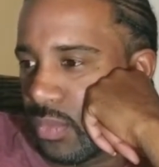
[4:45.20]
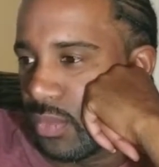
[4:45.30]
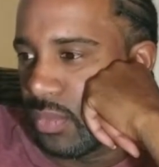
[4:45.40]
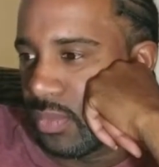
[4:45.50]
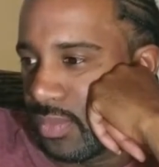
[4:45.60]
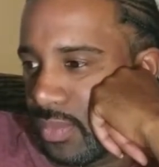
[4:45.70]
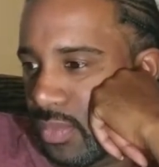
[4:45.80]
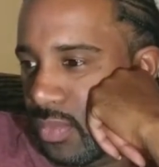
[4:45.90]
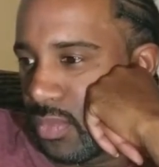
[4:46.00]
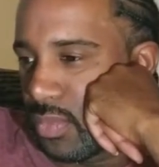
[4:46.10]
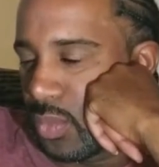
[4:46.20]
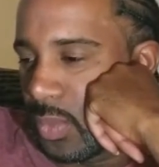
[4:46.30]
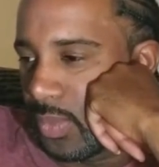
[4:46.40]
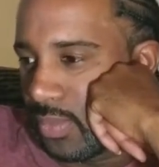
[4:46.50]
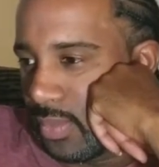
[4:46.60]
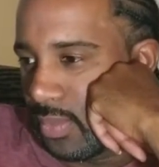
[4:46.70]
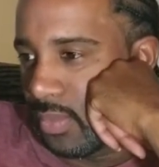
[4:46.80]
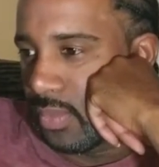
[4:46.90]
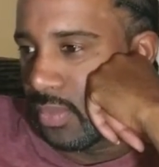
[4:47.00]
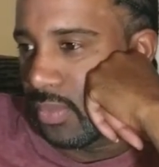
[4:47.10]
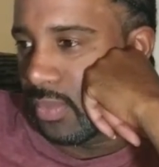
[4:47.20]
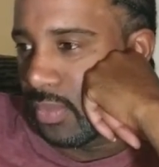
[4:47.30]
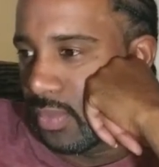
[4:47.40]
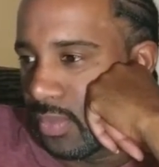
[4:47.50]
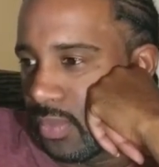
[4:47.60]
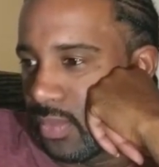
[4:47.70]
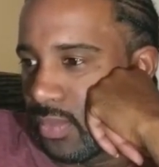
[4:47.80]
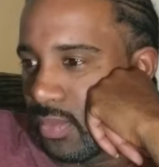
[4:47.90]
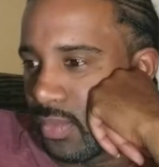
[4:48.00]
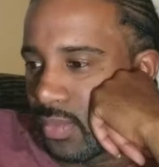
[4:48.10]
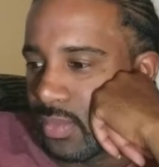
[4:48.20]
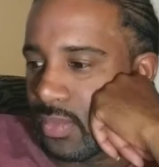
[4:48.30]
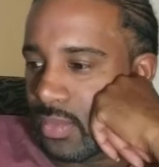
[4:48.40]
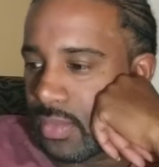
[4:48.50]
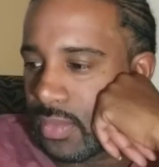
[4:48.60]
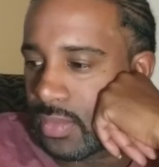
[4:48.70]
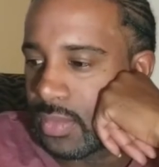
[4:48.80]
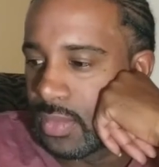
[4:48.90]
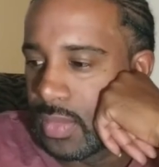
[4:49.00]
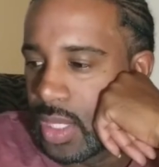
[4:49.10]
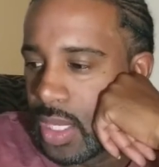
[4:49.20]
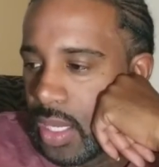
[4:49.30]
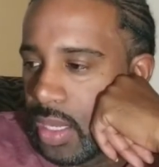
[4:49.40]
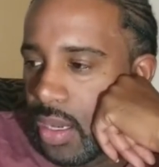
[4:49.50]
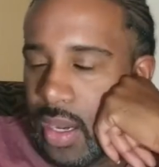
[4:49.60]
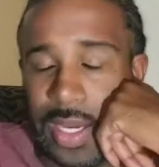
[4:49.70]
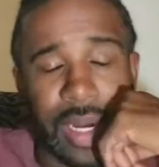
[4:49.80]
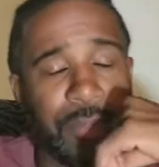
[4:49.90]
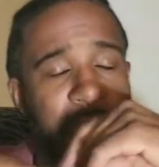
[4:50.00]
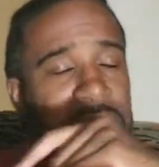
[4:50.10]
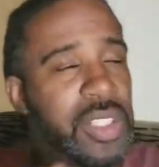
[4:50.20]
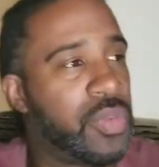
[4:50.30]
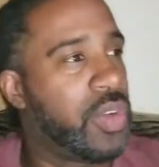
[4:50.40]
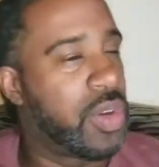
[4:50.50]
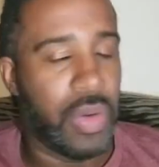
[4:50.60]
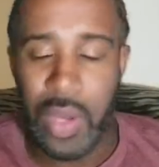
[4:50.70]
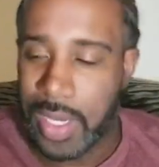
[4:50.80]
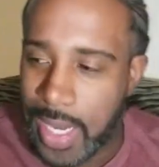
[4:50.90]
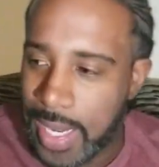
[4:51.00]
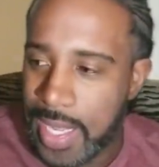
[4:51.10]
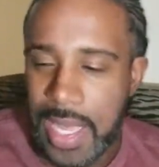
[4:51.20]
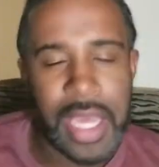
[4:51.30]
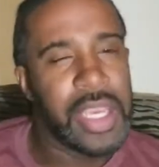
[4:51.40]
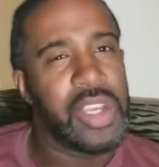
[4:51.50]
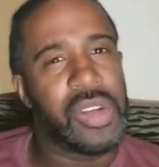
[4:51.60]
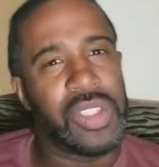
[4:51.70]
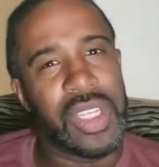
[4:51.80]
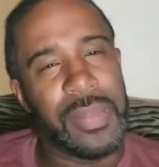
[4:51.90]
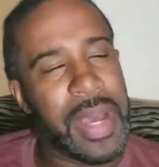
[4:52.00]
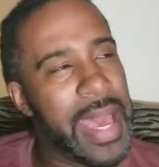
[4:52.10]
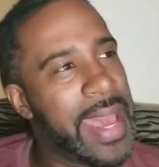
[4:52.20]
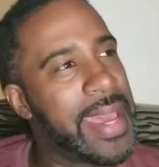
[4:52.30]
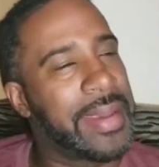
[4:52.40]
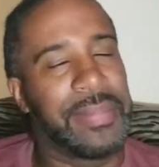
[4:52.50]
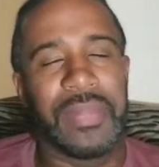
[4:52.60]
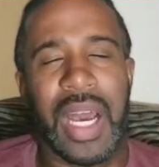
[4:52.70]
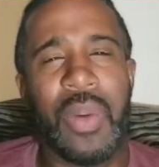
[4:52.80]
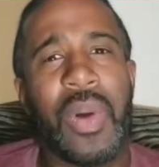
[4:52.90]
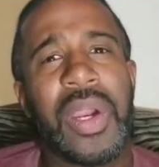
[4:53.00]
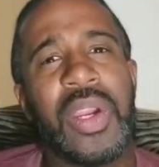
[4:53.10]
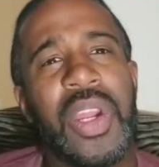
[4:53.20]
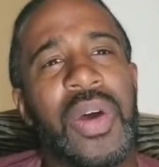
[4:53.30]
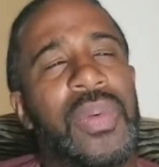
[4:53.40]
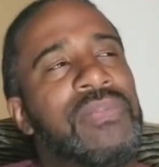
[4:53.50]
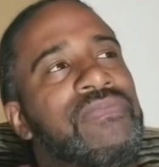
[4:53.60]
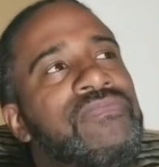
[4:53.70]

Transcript: come to my casa. What's The got the Cook. I got the. All right, I gotta pause it real quick. All right, you know some. Hey, I want to know